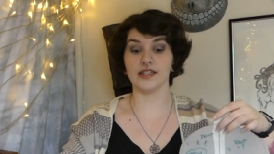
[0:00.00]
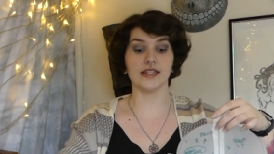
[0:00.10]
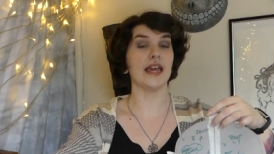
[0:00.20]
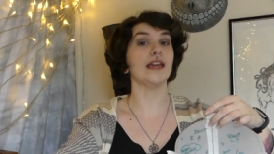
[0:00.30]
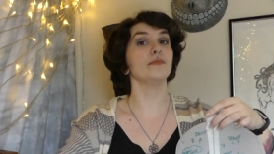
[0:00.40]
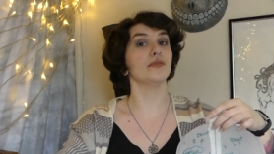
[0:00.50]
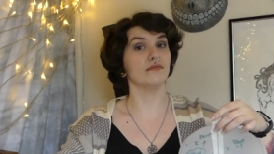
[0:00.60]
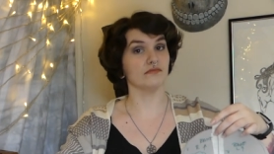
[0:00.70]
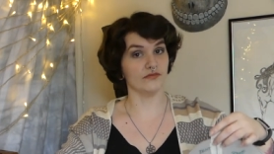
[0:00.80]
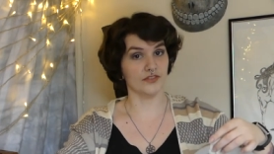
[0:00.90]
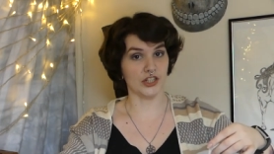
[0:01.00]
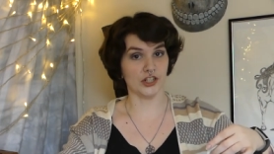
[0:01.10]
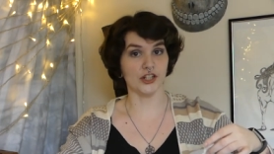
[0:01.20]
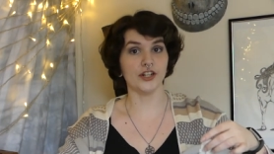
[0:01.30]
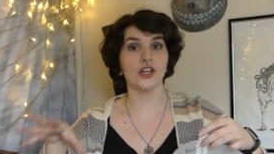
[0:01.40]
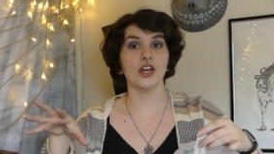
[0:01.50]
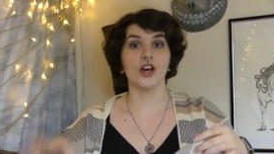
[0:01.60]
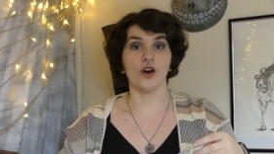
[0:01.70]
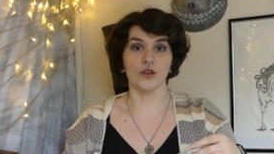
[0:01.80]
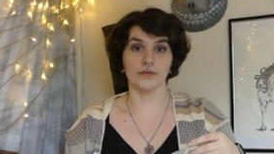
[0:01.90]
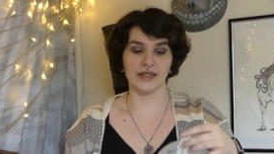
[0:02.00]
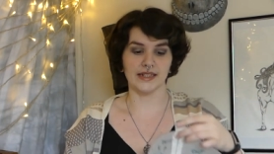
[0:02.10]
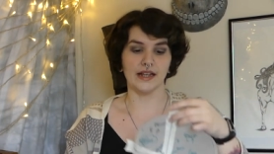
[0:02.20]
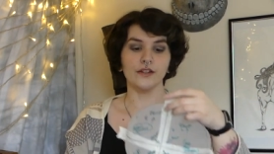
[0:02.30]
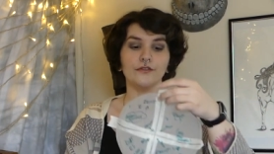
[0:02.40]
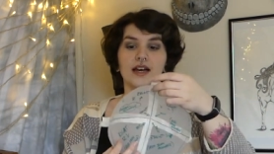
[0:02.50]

tape version on myself,